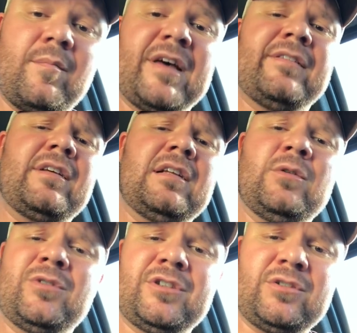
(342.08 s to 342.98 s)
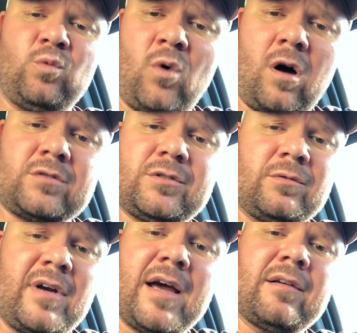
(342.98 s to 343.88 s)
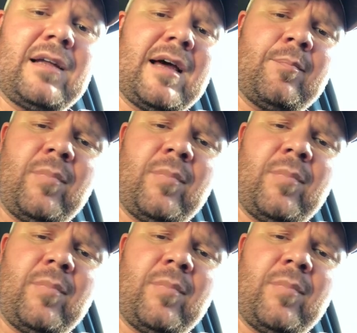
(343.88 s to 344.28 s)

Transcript: basically we're just walked around like